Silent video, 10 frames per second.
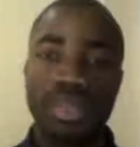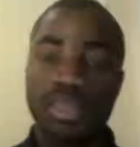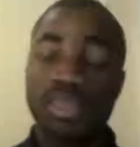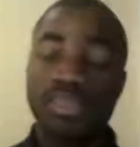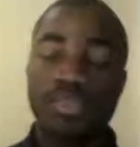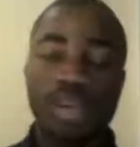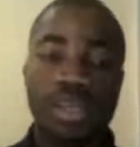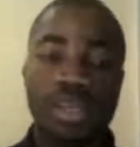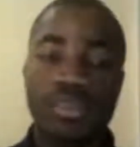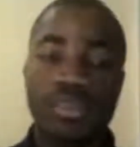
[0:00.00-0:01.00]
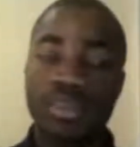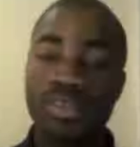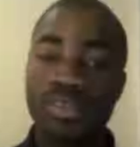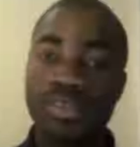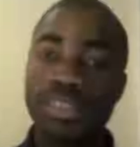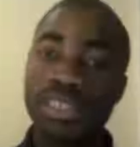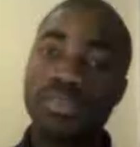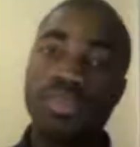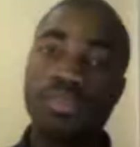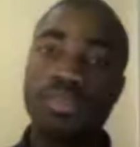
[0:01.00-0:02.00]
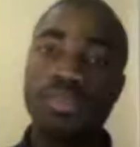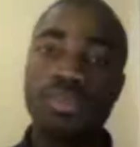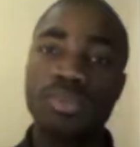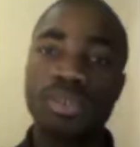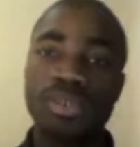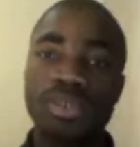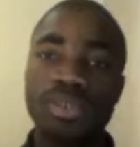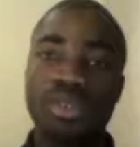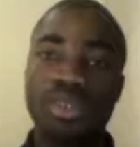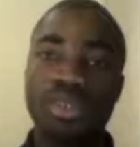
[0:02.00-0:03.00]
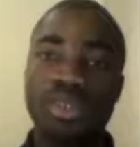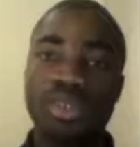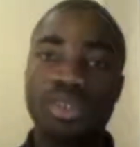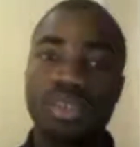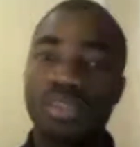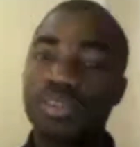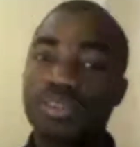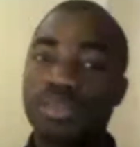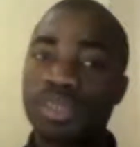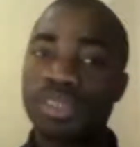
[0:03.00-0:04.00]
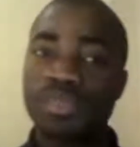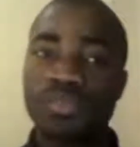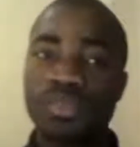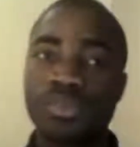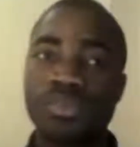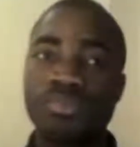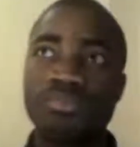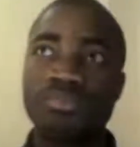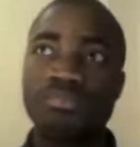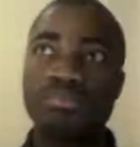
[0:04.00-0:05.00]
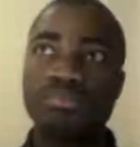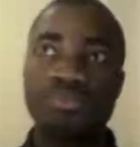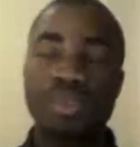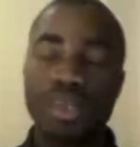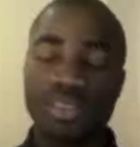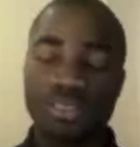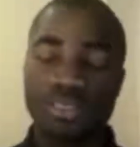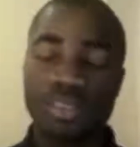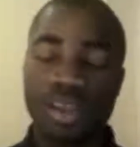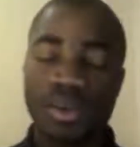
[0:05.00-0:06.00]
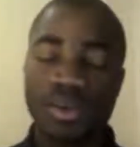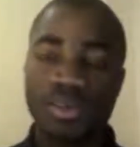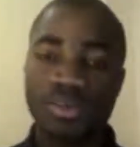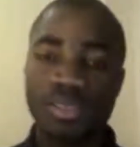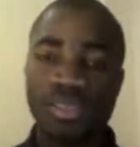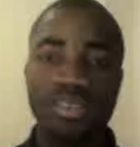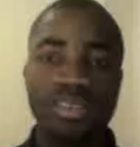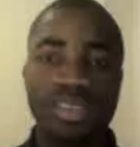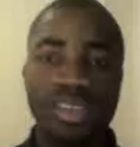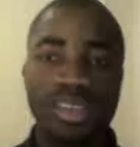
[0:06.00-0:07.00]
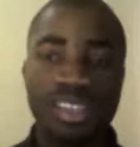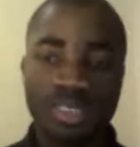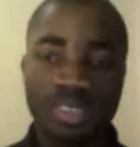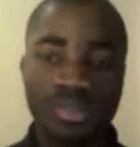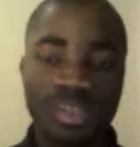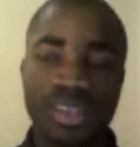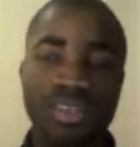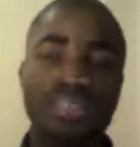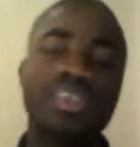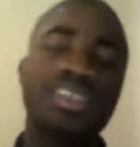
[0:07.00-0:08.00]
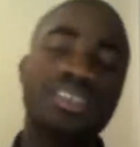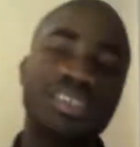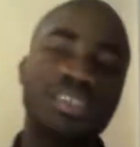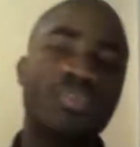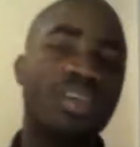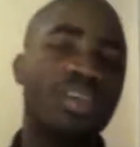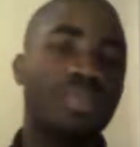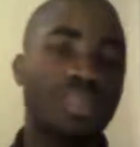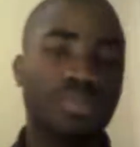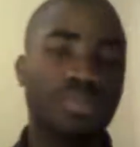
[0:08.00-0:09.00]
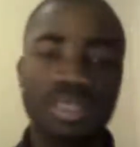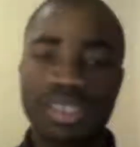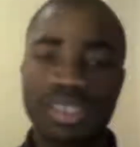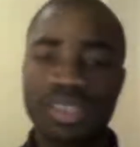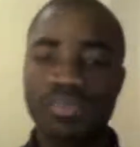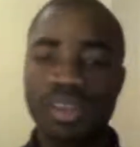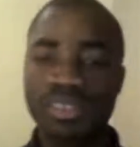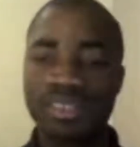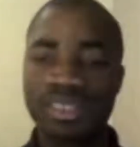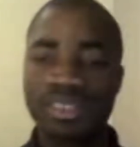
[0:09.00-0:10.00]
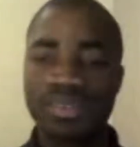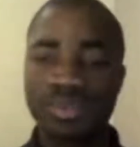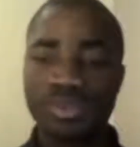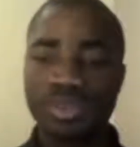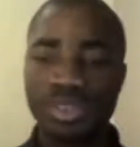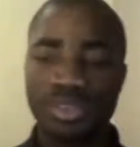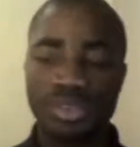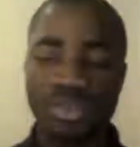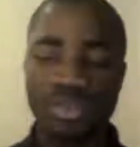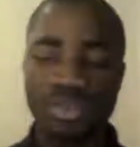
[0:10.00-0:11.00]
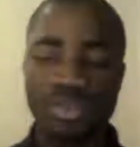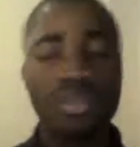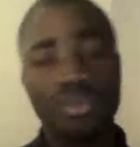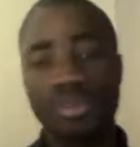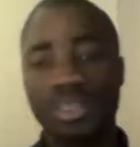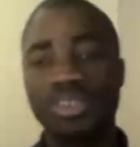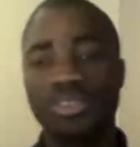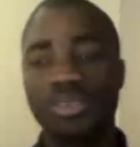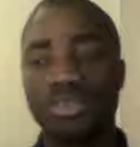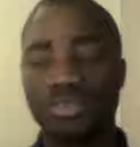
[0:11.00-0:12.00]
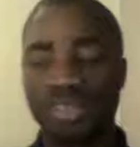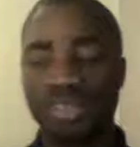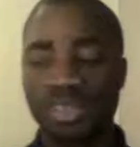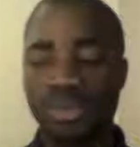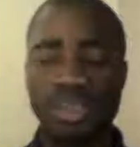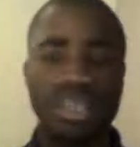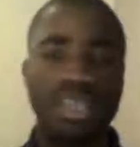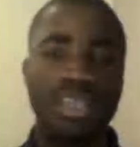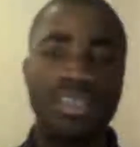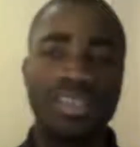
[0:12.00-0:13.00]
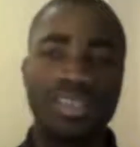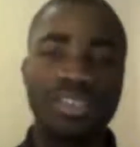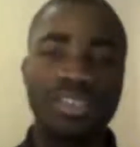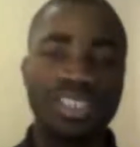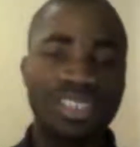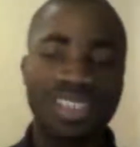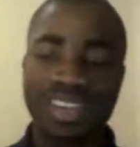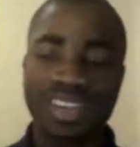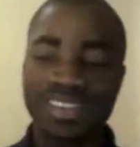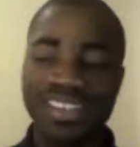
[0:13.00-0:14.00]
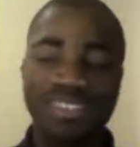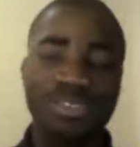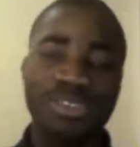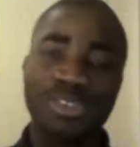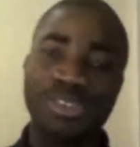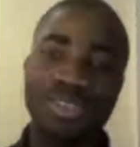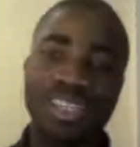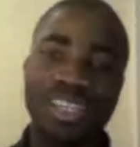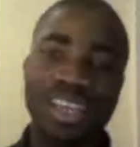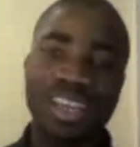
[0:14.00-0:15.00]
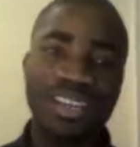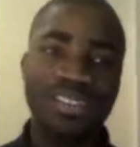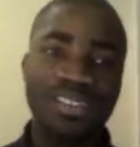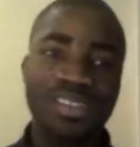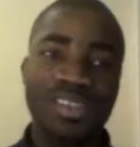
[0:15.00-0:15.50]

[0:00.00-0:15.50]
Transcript: This is why we don't see development so much. To mention a few ways how corruption is visible in our country, let's just forget about the police taking 5 cities or 2 cities on the road because that is so visible. And interestingly, I realized that was not only in Ghana, it's